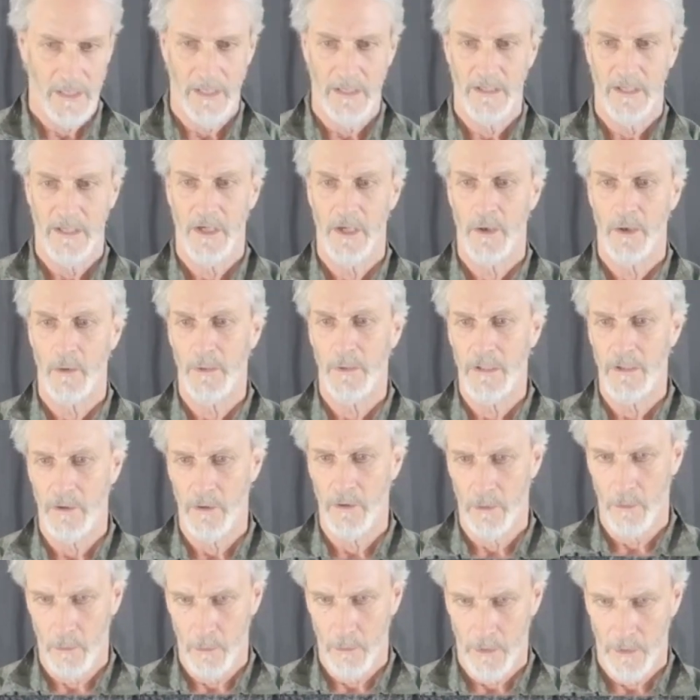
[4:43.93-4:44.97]
And here we
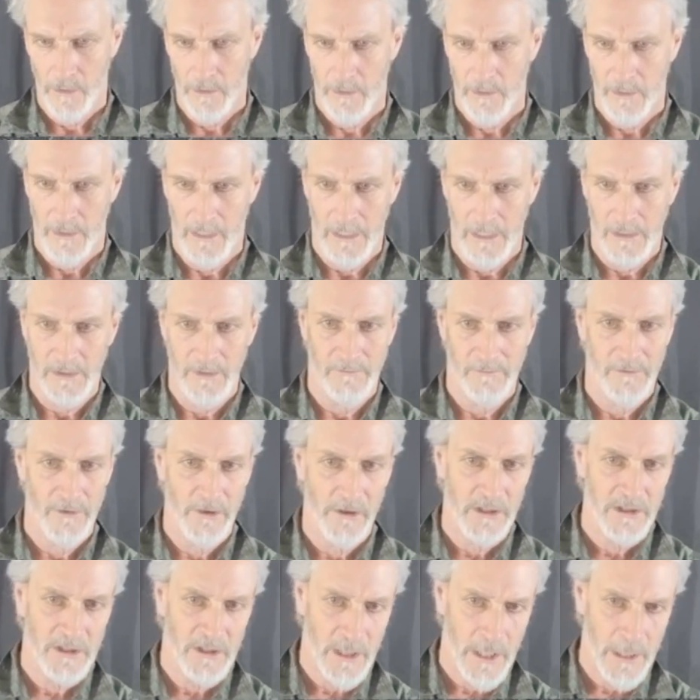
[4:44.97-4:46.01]
go at the
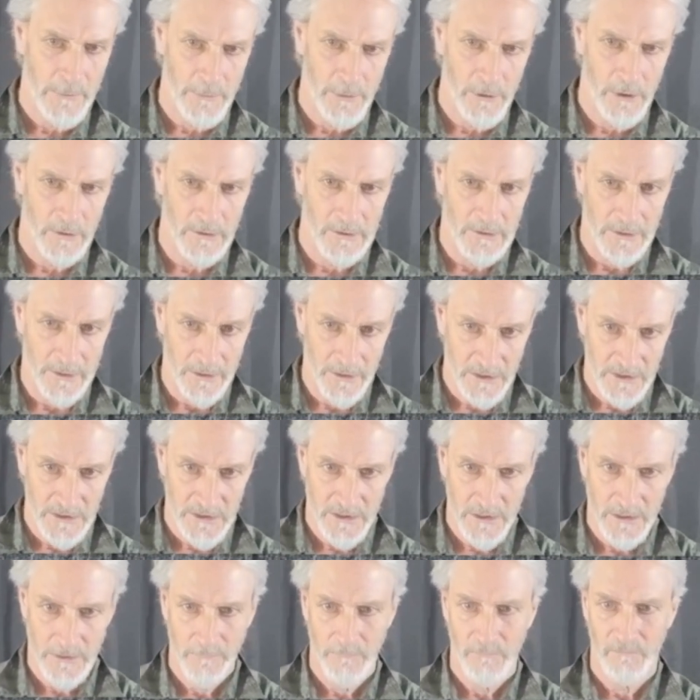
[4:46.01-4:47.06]
very top of the
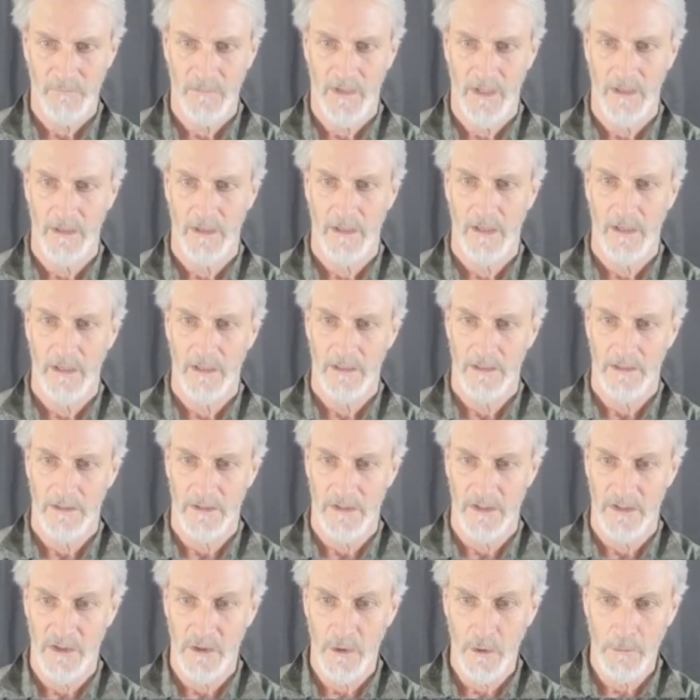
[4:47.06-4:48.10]
list,
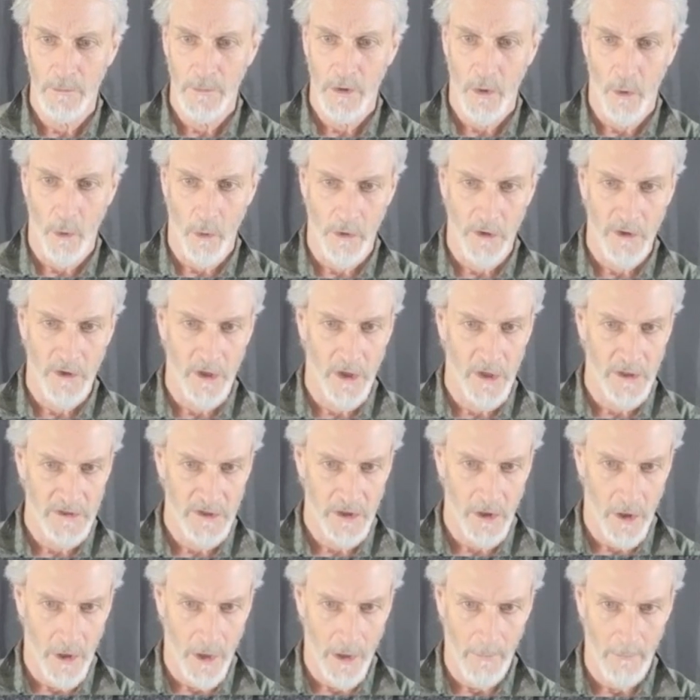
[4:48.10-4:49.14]

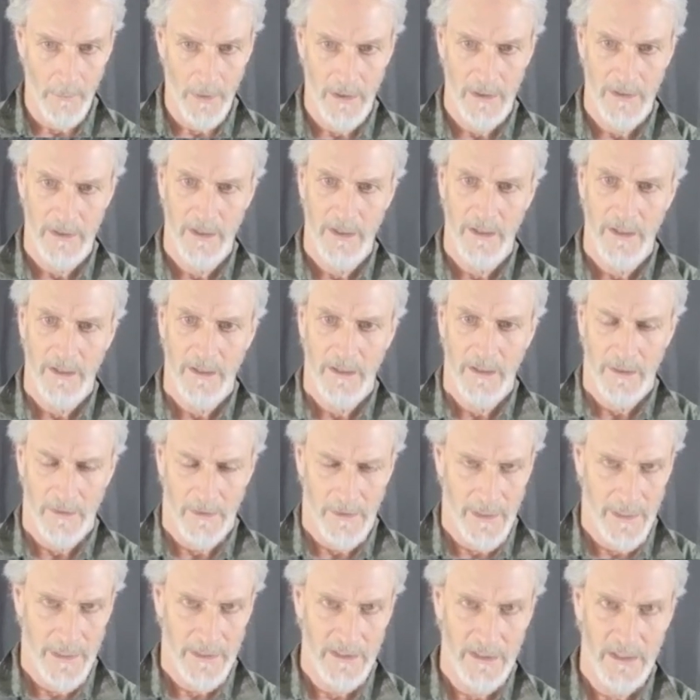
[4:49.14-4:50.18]
zoomcore.com.
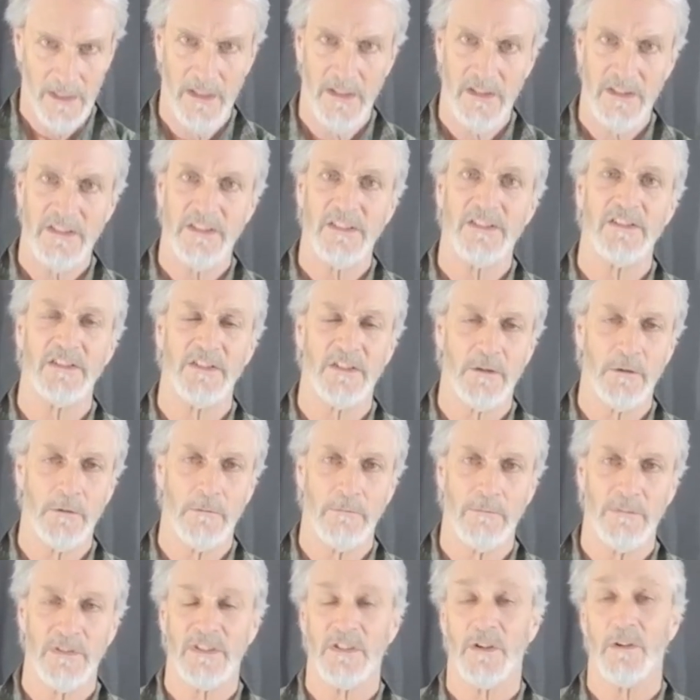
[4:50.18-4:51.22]
That is
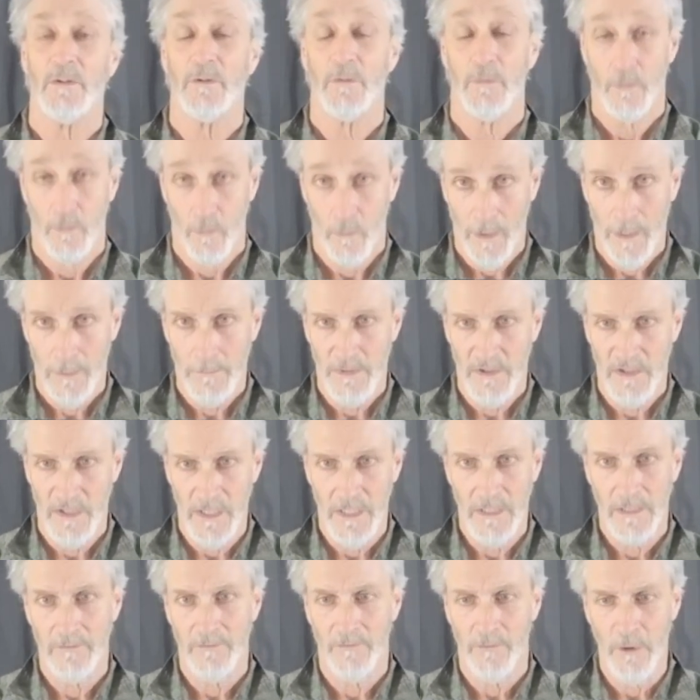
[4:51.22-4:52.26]
Zoom's
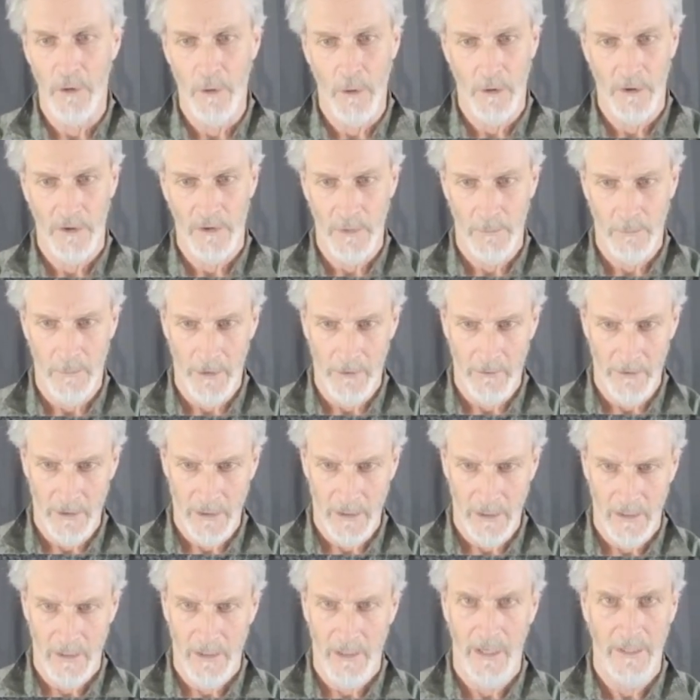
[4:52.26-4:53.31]
website for North
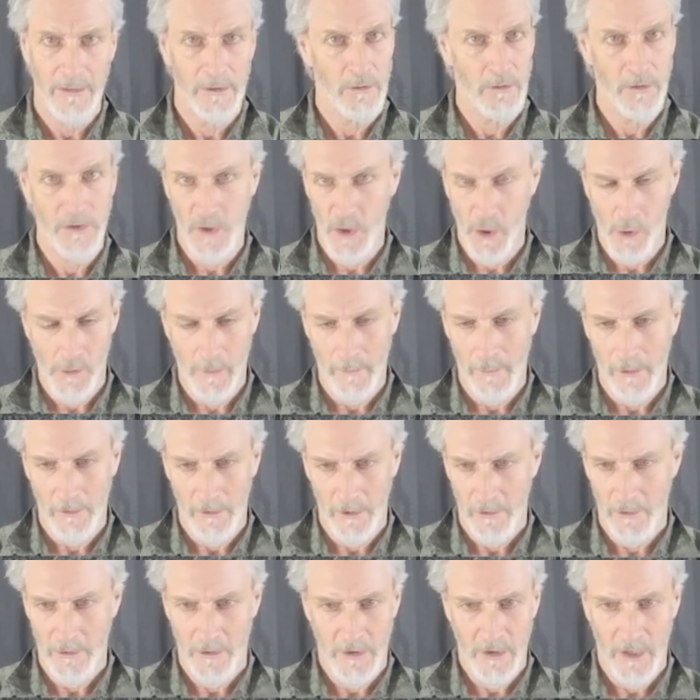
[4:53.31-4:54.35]
America. I don't know
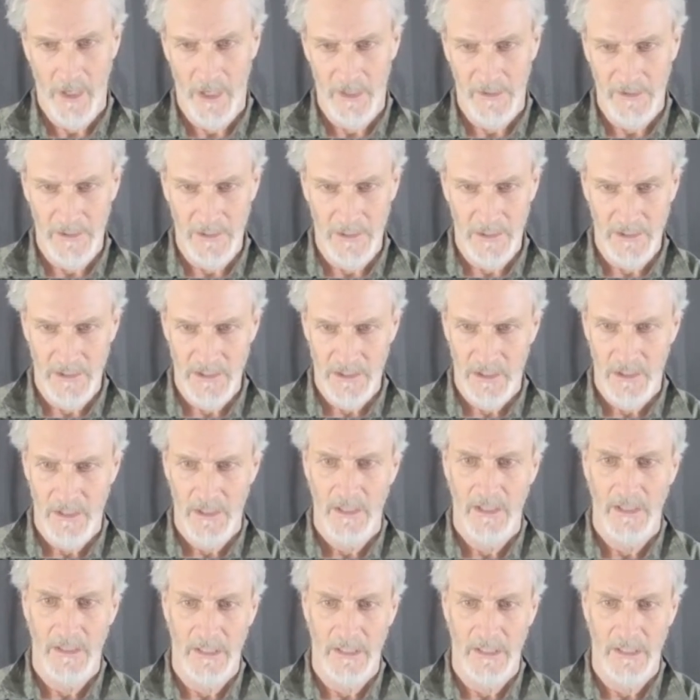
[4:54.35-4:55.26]
about other continents.